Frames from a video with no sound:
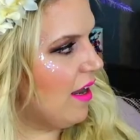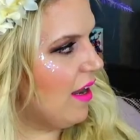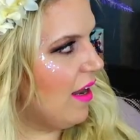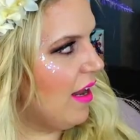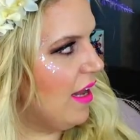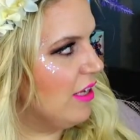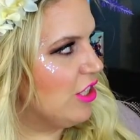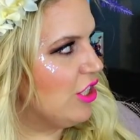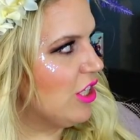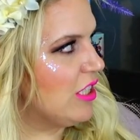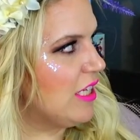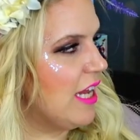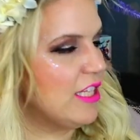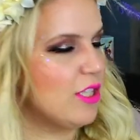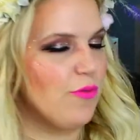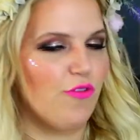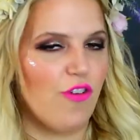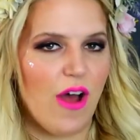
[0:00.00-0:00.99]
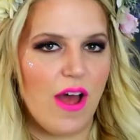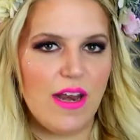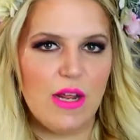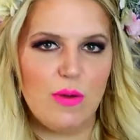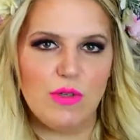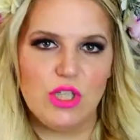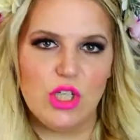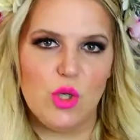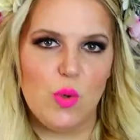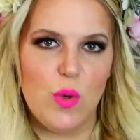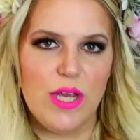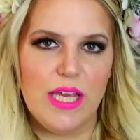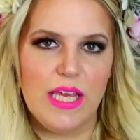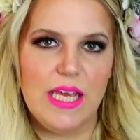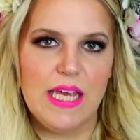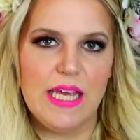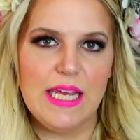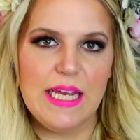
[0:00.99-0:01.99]
It's fun. It was a quick,
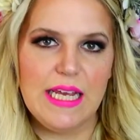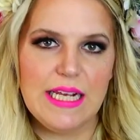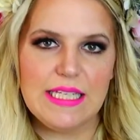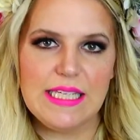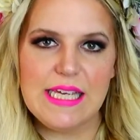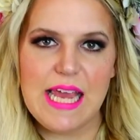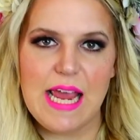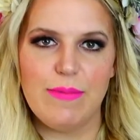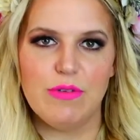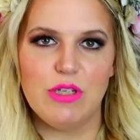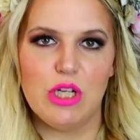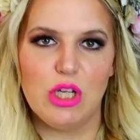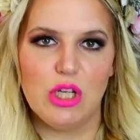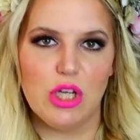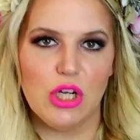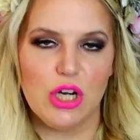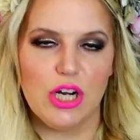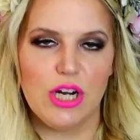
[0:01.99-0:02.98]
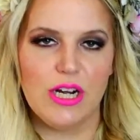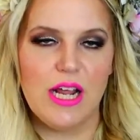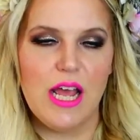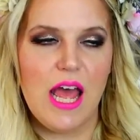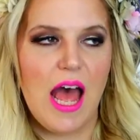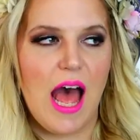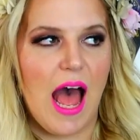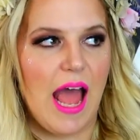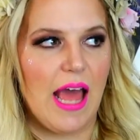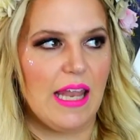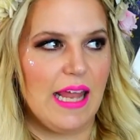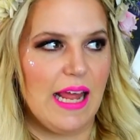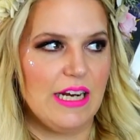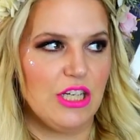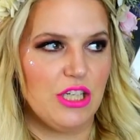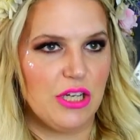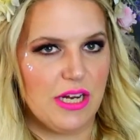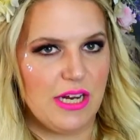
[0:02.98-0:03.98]
easy game to learn. I
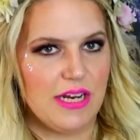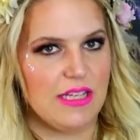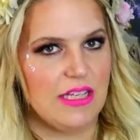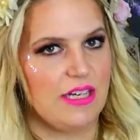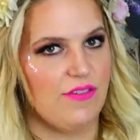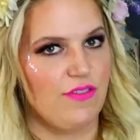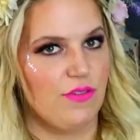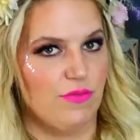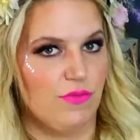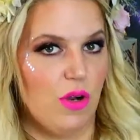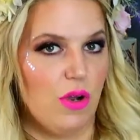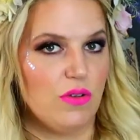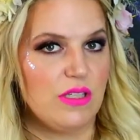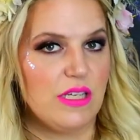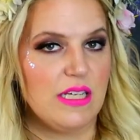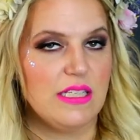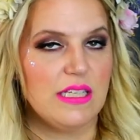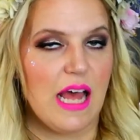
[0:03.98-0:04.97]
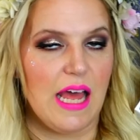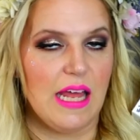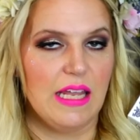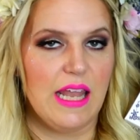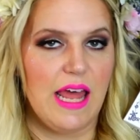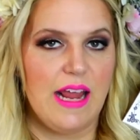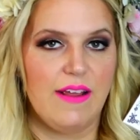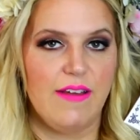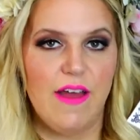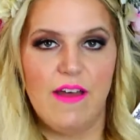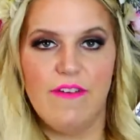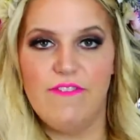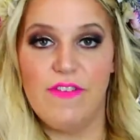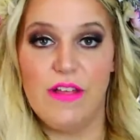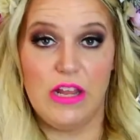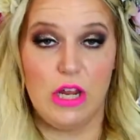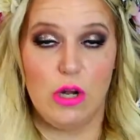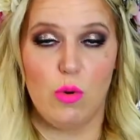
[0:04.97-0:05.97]
liked looking at the different roses. I like
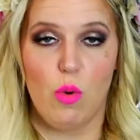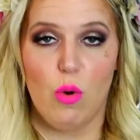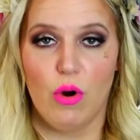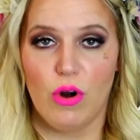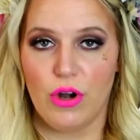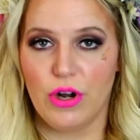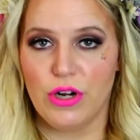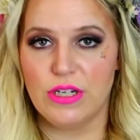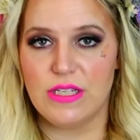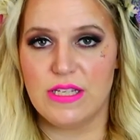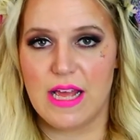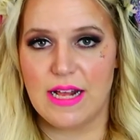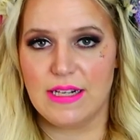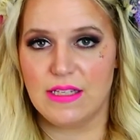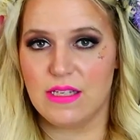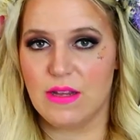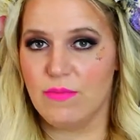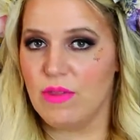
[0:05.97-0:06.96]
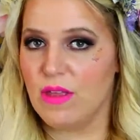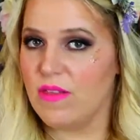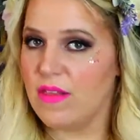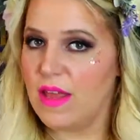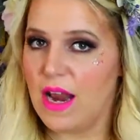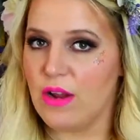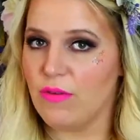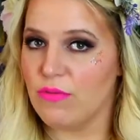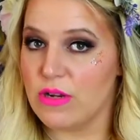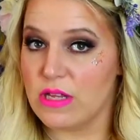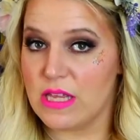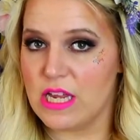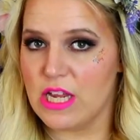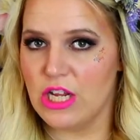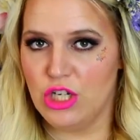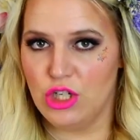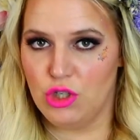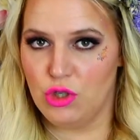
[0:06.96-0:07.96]
filling orders. That's something that I
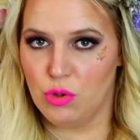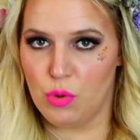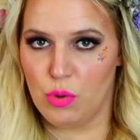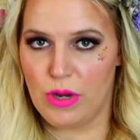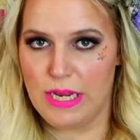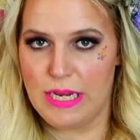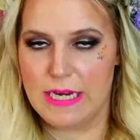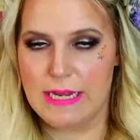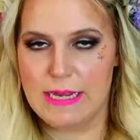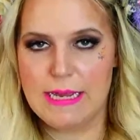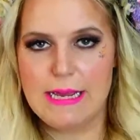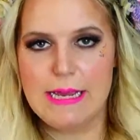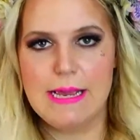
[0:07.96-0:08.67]
really enjoyed.